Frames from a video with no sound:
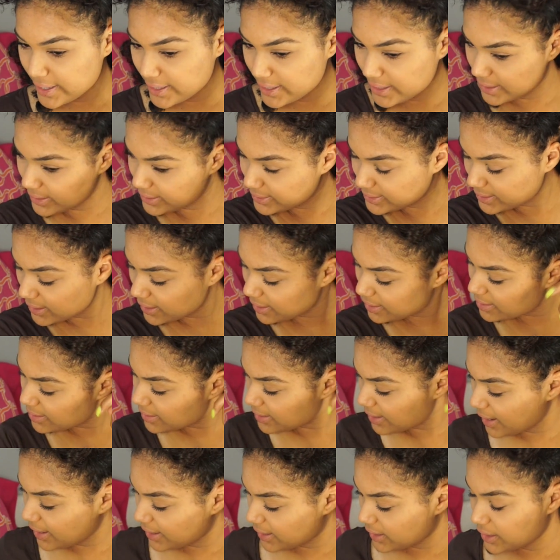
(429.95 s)
is
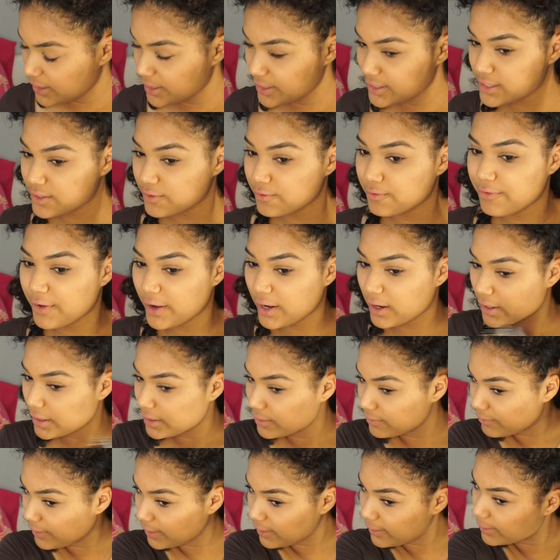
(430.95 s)
that it is
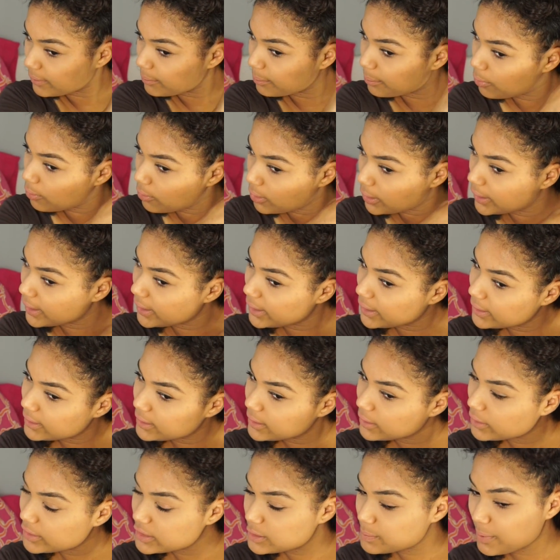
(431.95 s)
very, very important,
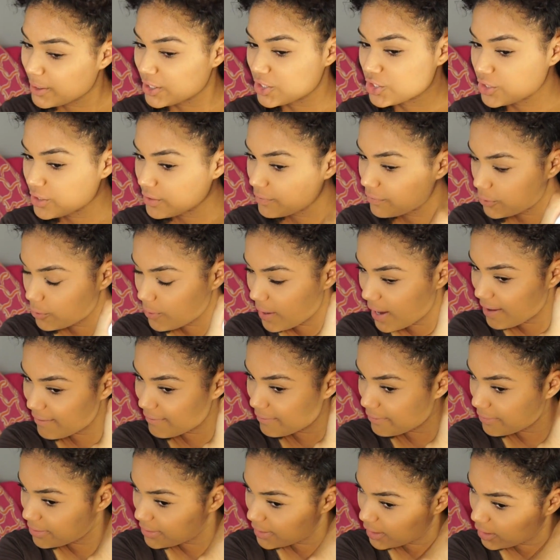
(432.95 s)
especially if you
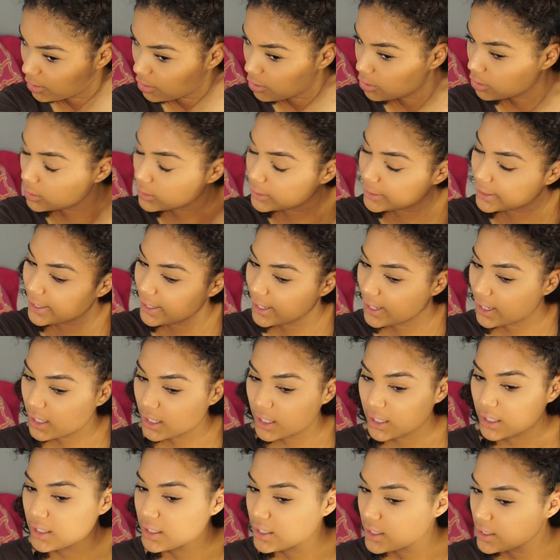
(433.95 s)
have thick curly
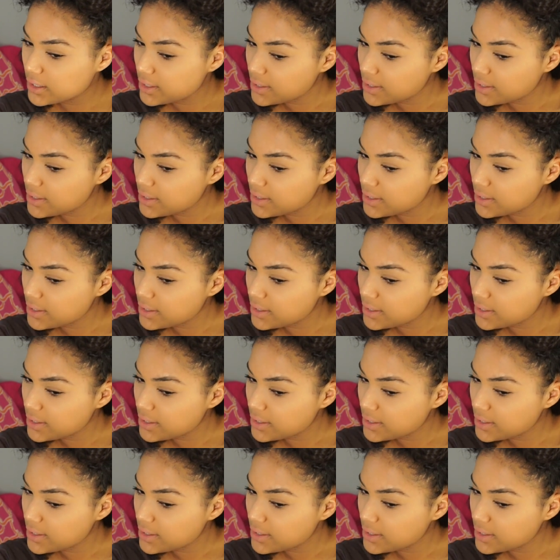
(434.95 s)
hair,